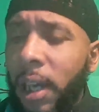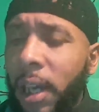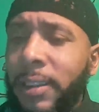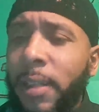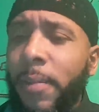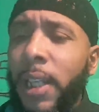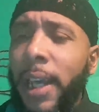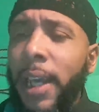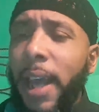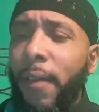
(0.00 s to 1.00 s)

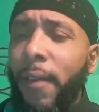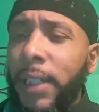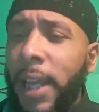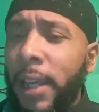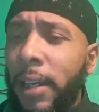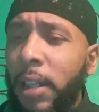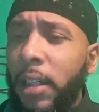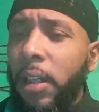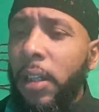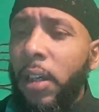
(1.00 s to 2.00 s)
Assimilate everything
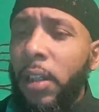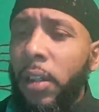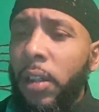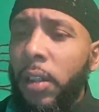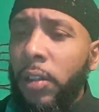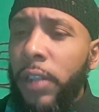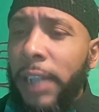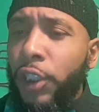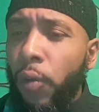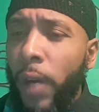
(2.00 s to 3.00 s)

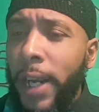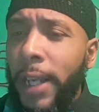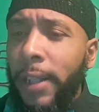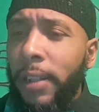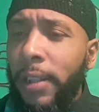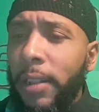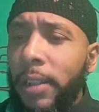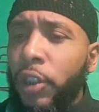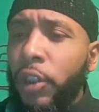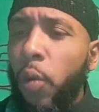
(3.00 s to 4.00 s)
that you reading
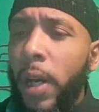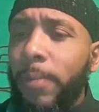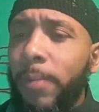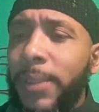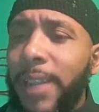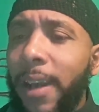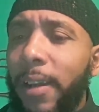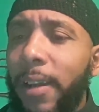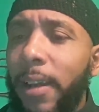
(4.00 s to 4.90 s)
to what I'm saying.